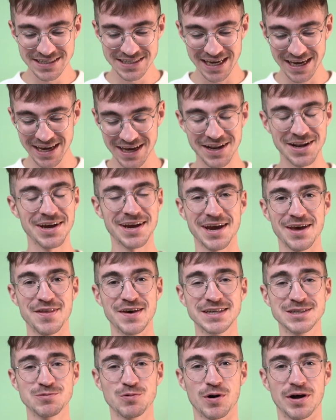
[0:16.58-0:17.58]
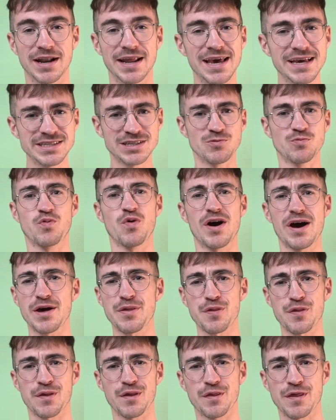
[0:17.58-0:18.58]
take a look at this one. Is it
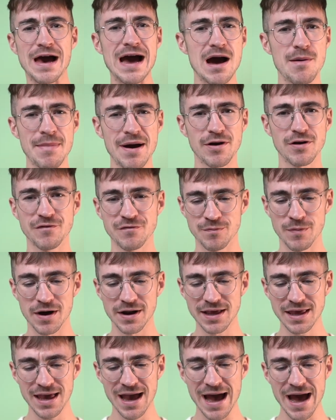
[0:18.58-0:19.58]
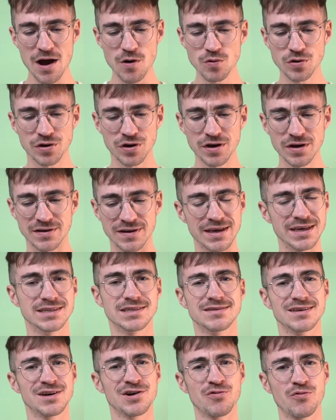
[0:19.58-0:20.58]
worth that amount of money? How good
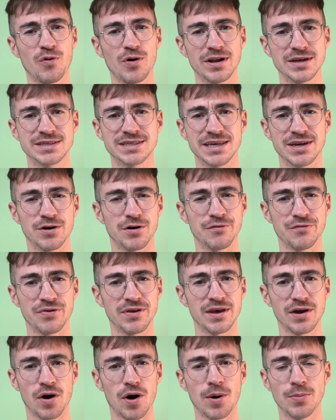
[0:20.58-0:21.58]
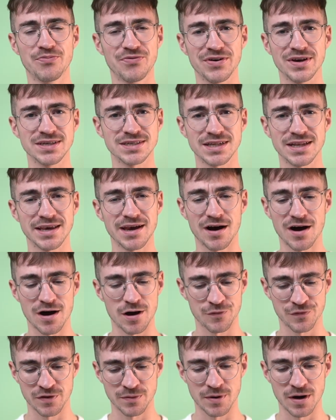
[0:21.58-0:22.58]
is the quality of the obviously
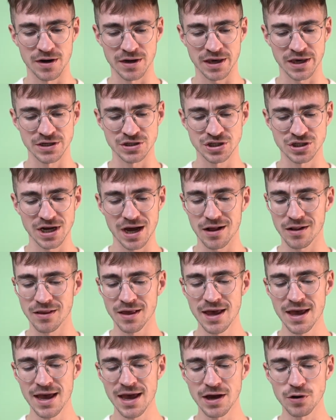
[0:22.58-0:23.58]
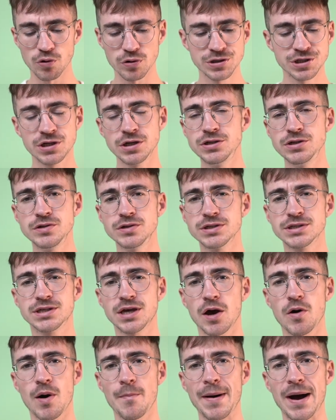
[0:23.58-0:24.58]
aftermarket shell? Or should you just
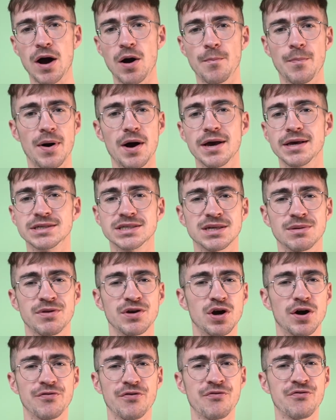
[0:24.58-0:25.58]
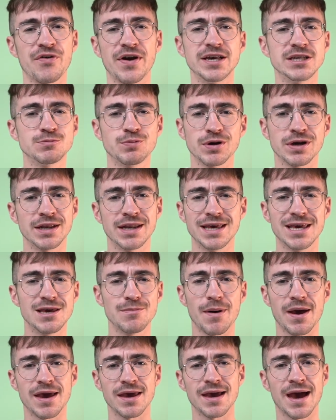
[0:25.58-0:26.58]
go about buying something off of Facebook and
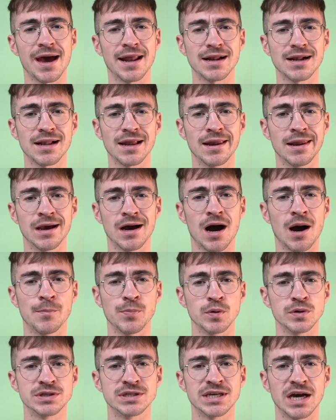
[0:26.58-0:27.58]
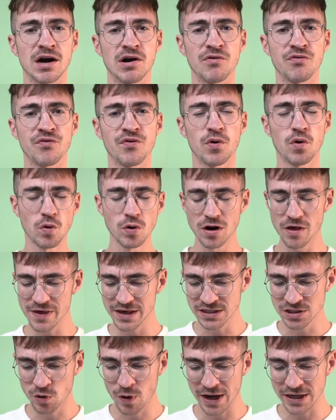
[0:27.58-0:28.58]
eBay and cleaning it up yourself? All of
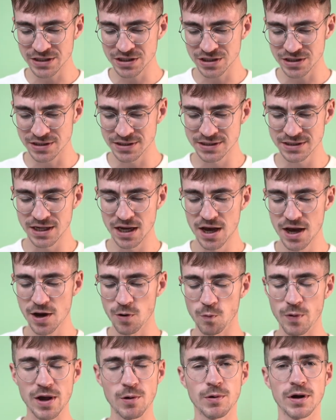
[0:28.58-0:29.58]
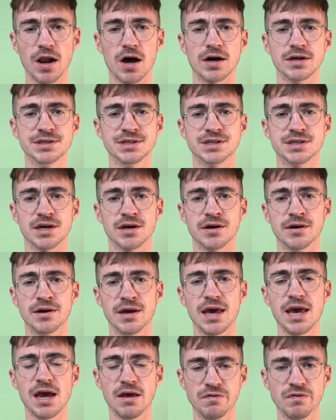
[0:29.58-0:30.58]
these questions we will answer
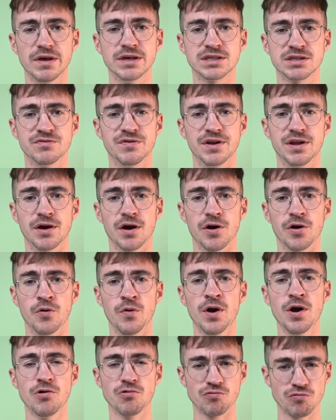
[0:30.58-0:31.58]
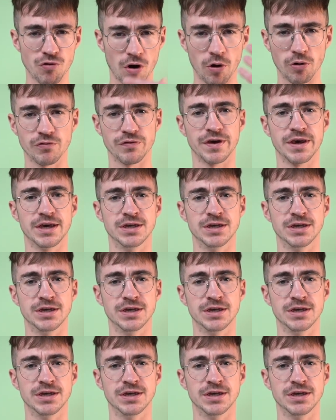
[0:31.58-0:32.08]
in this video. Roll the